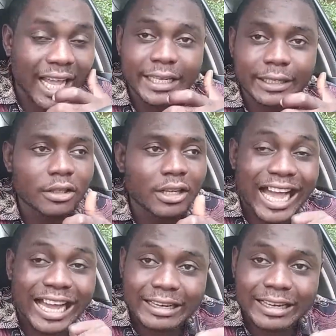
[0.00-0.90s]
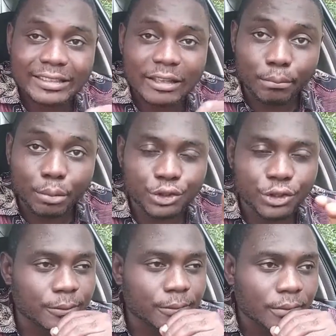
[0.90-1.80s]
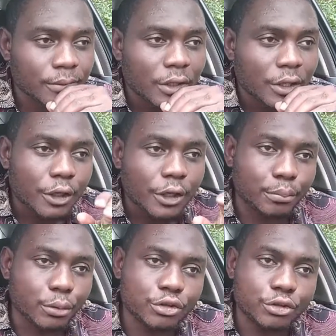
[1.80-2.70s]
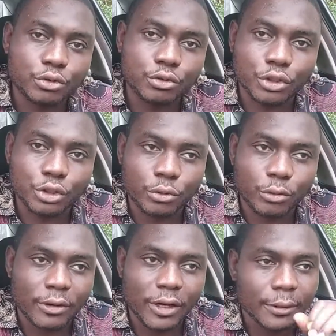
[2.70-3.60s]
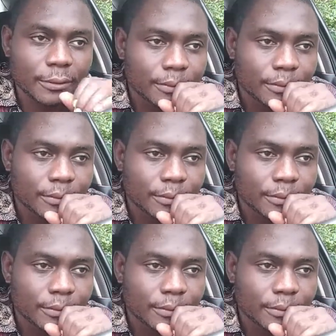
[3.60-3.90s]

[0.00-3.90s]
like aggressive pushing. He pushed you to the sofa.